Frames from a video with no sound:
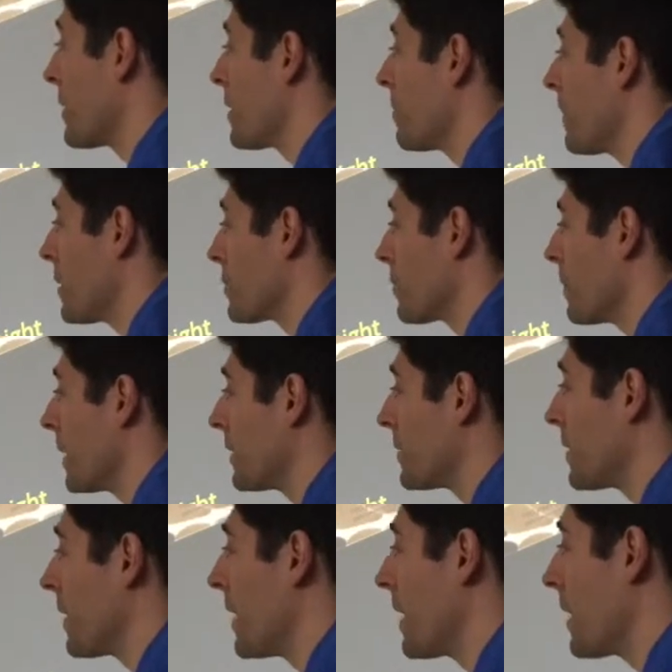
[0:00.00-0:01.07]
they did the measurements,
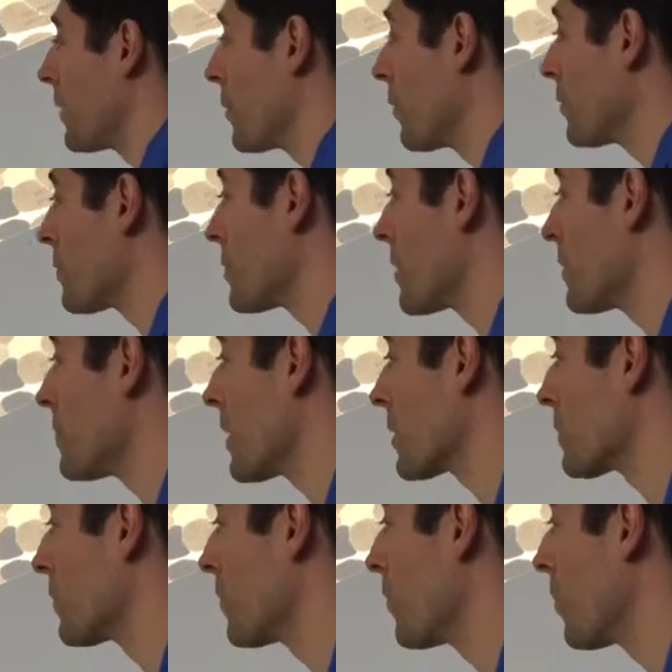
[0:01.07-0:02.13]
they then had the older
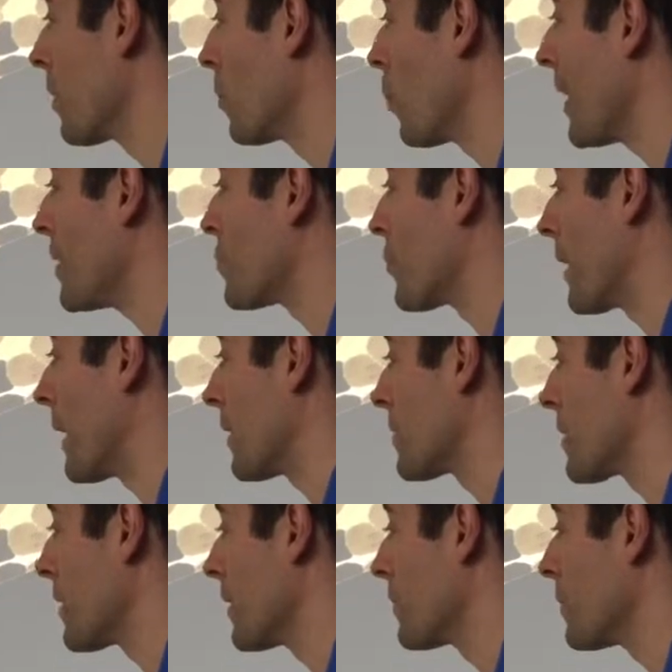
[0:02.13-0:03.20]
subjects perform weight training.
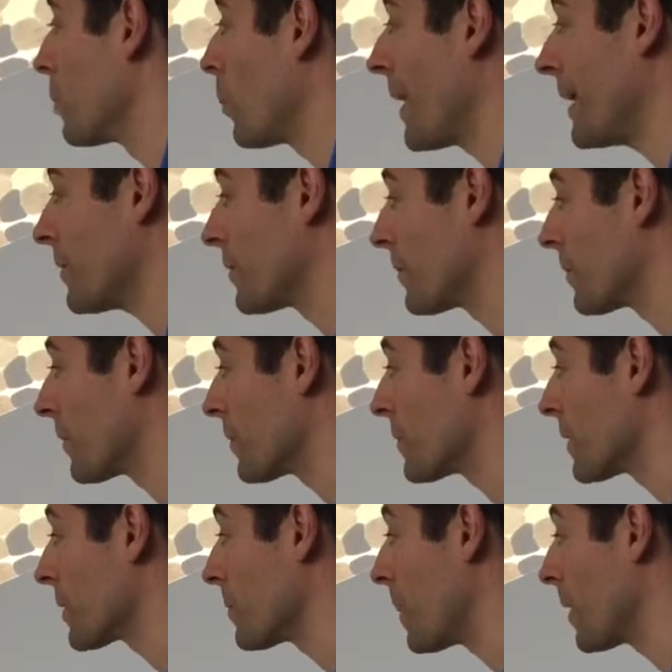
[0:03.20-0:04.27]
So they lifted weights for
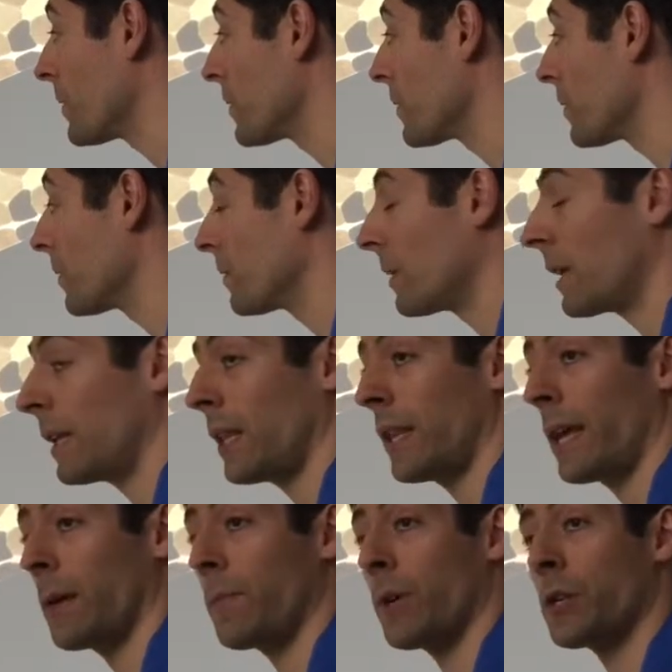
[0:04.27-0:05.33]
6 months, and then
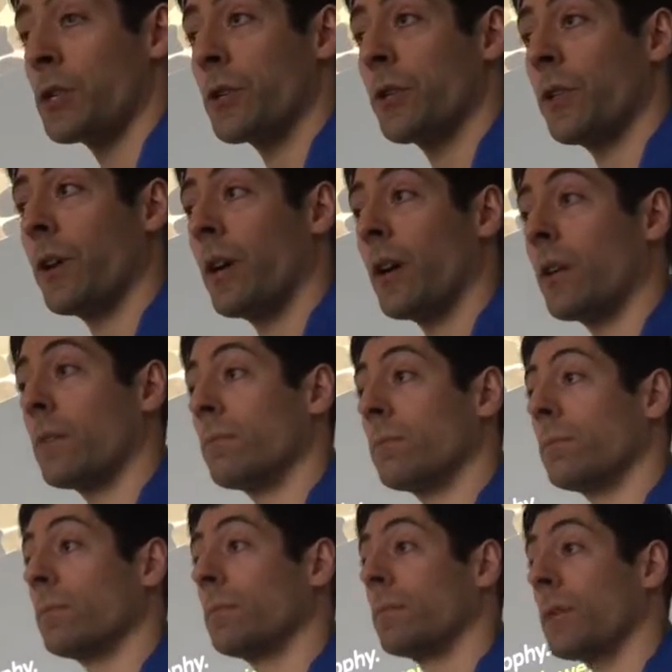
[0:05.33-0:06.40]
they measured their
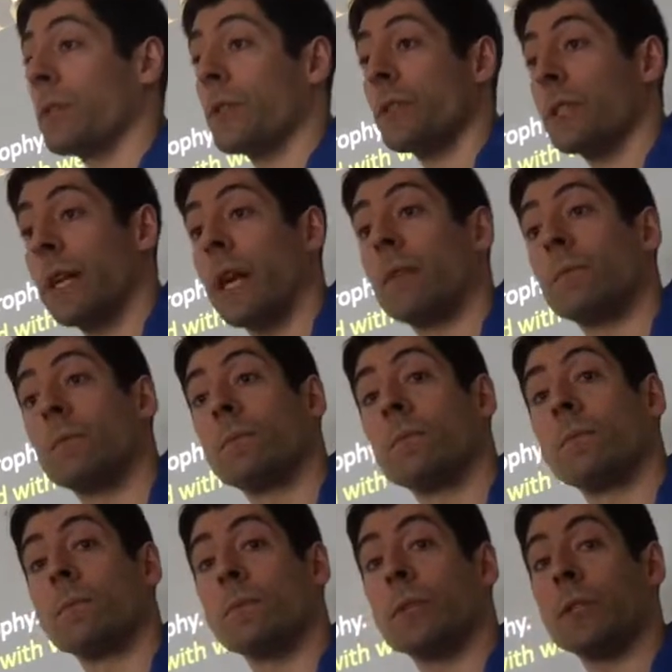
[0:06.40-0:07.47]
muscles again
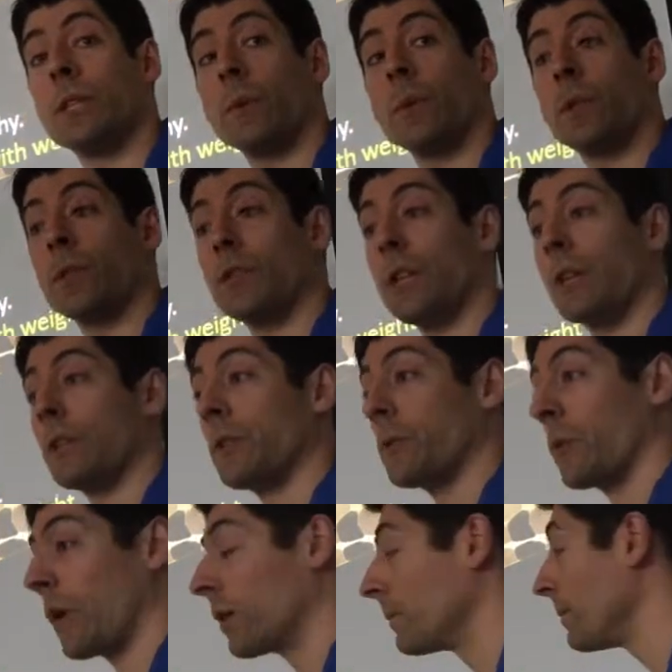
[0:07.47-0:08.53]
to see what the changes
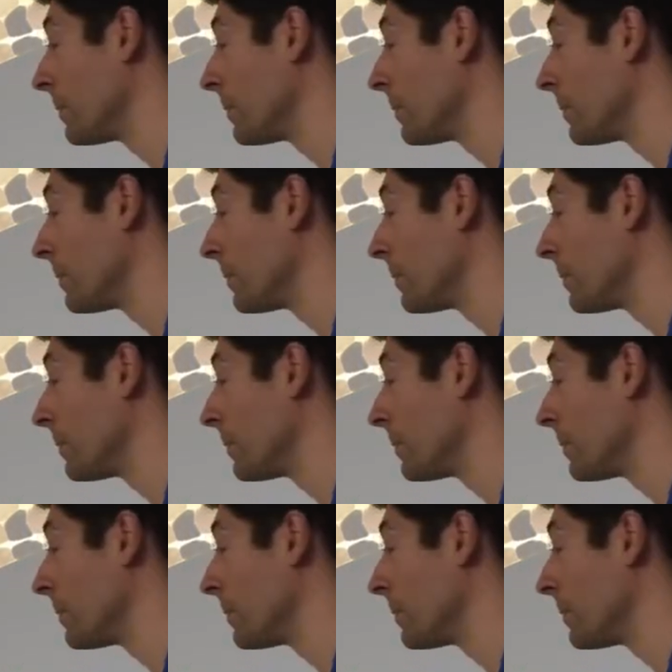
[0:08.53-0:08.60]
were.